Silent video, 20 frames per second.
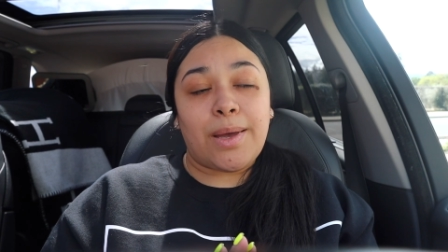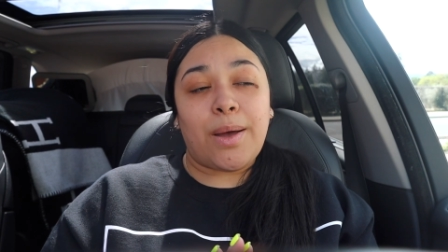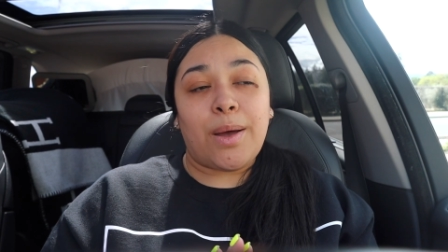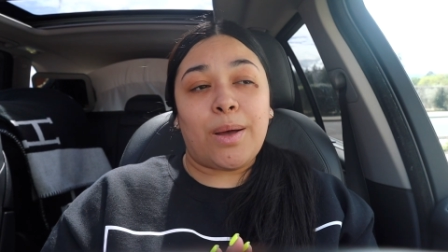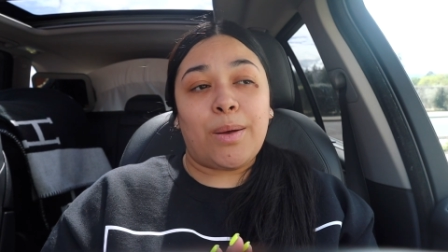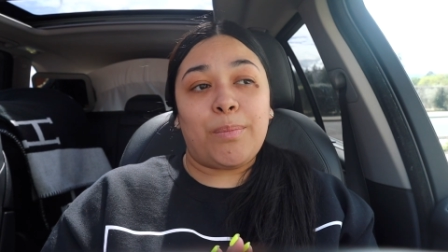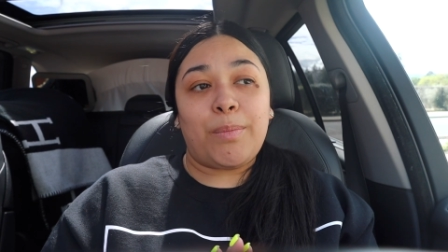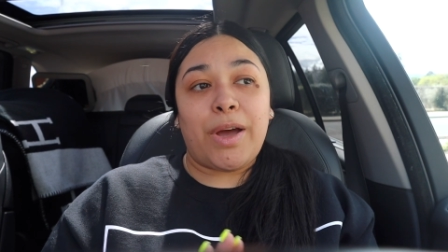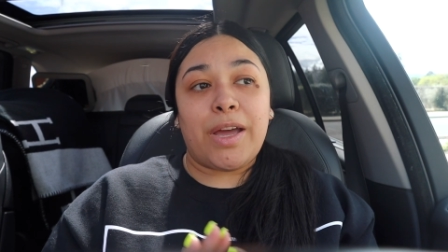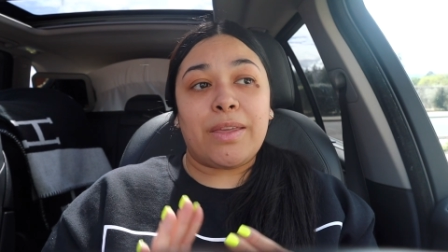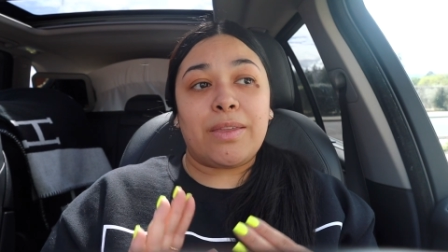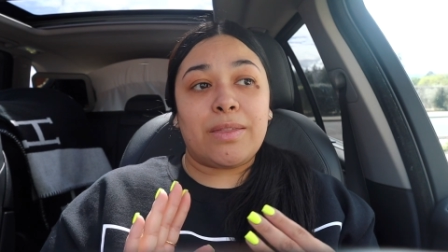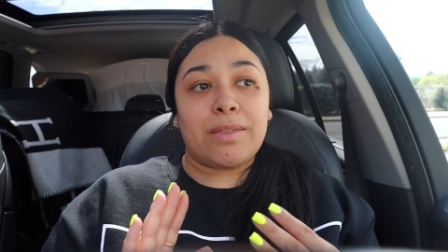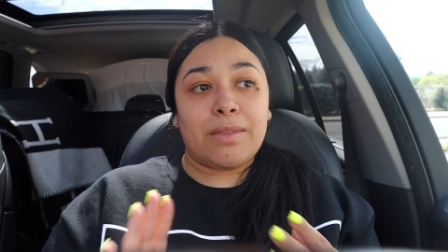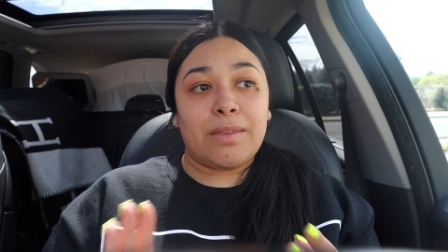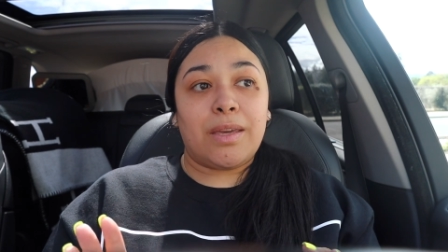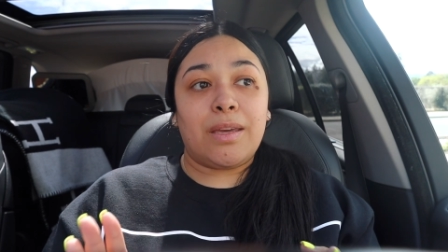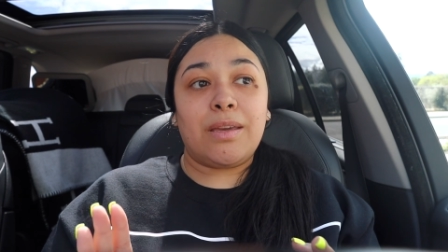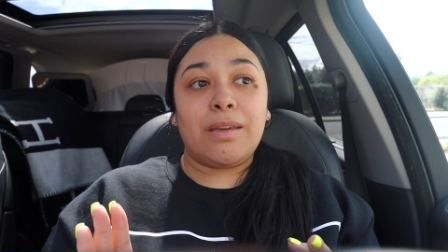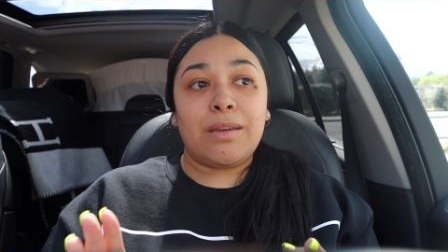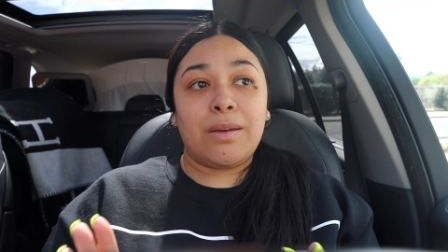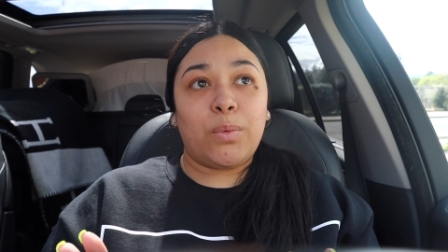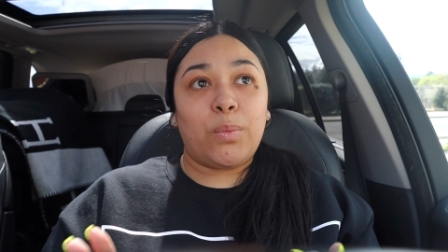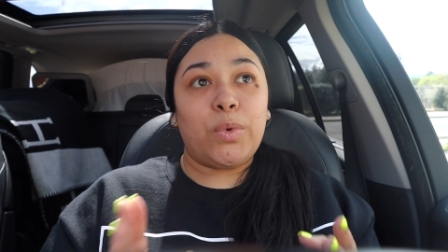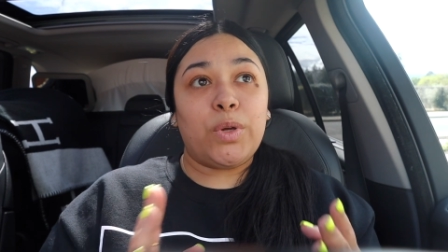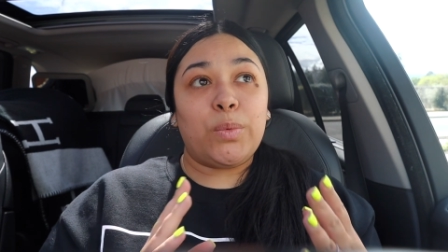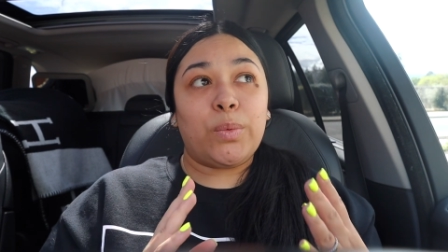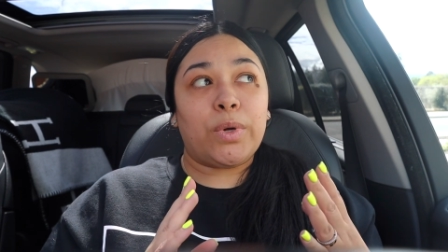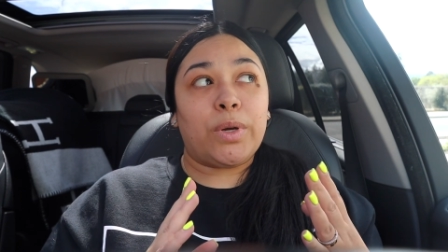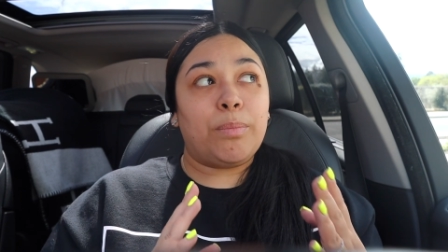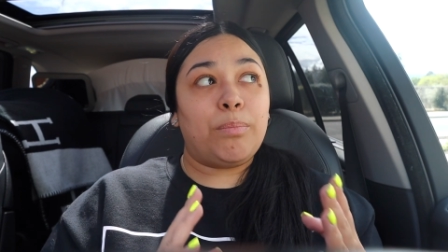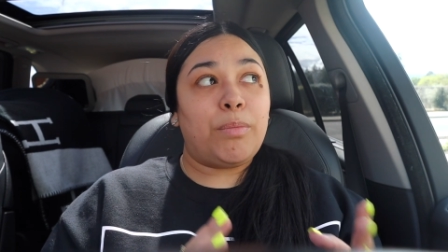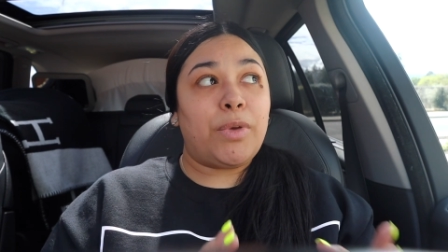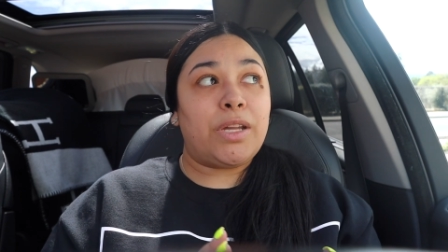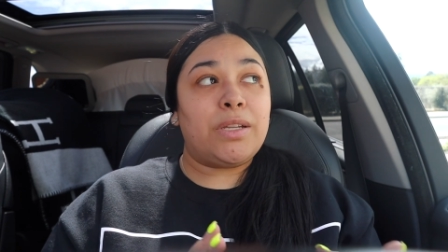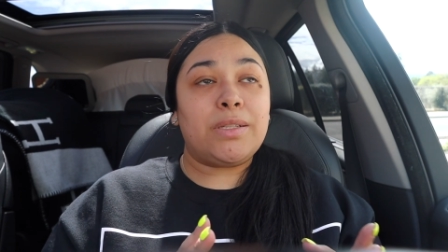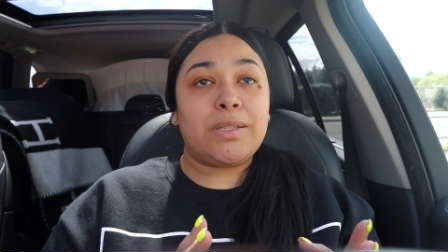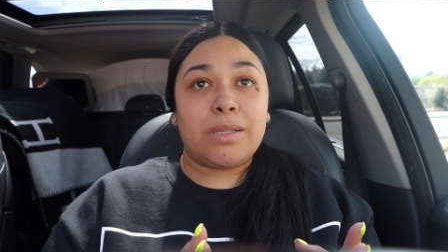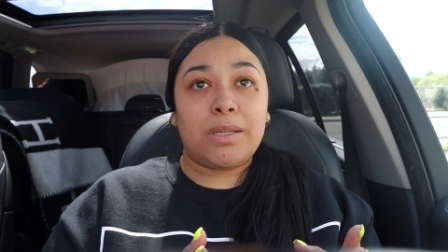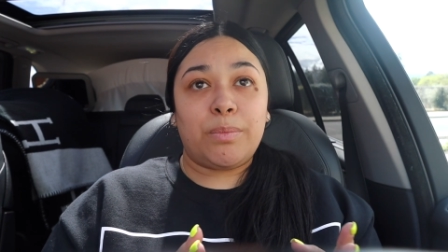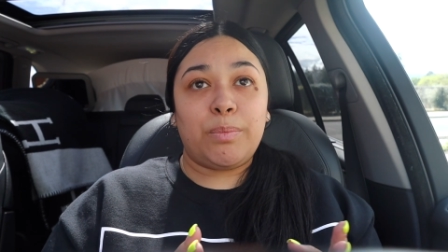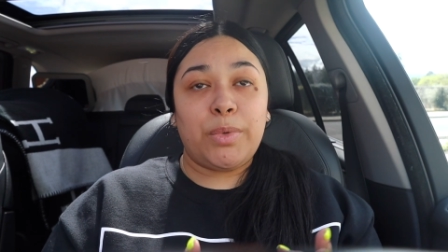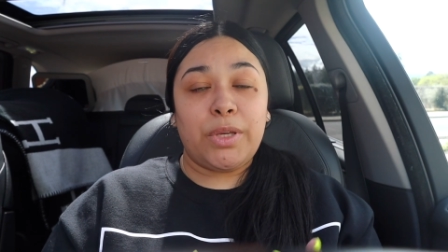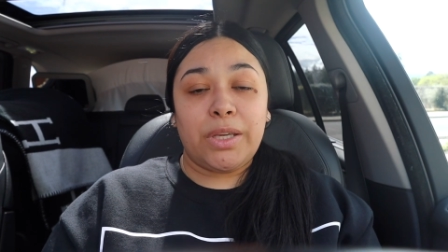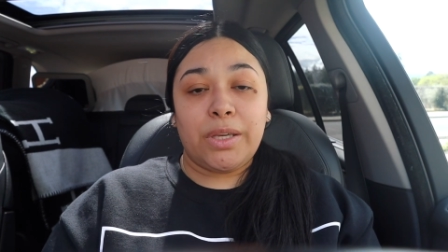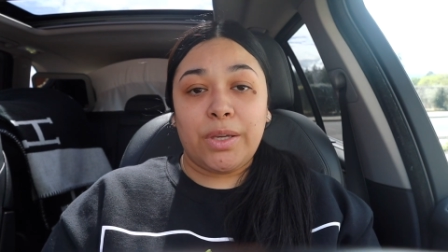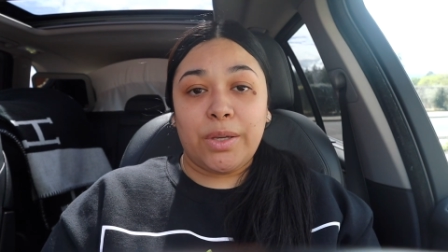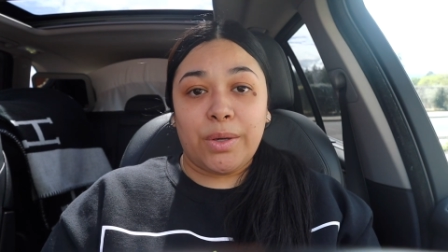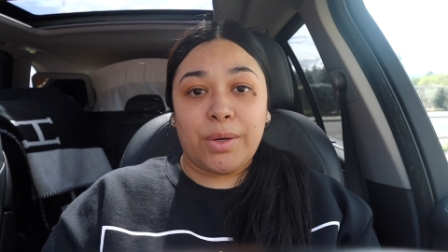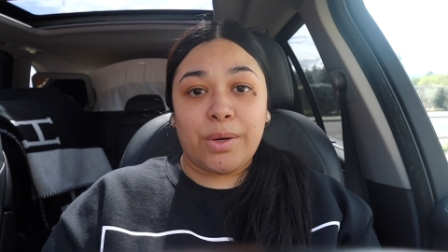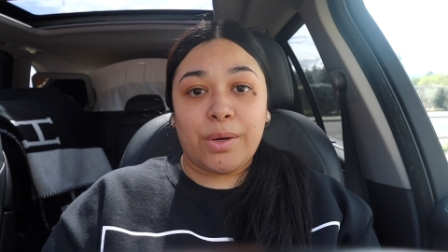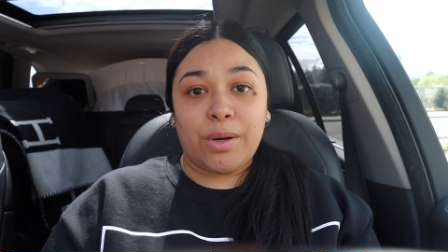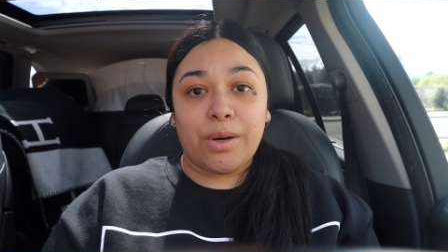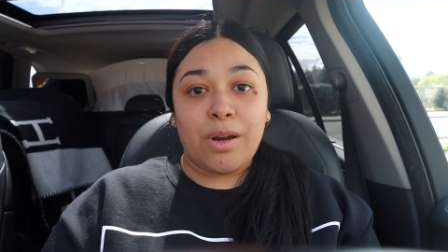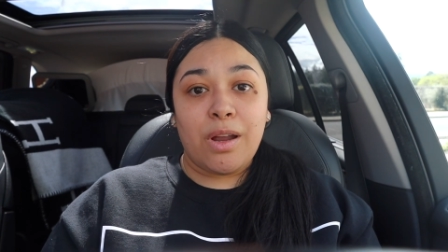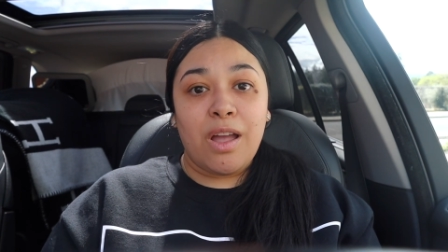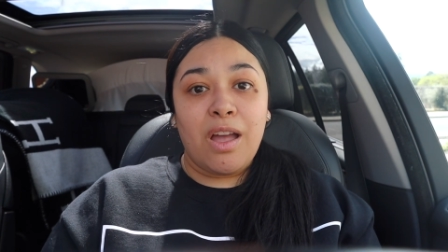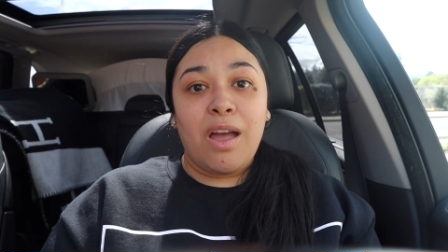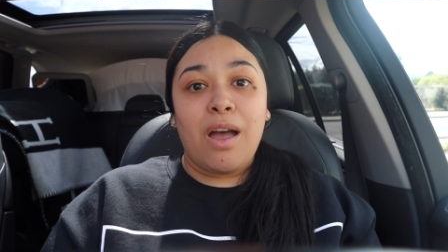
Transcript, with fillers: Um, I think we were meant to be here.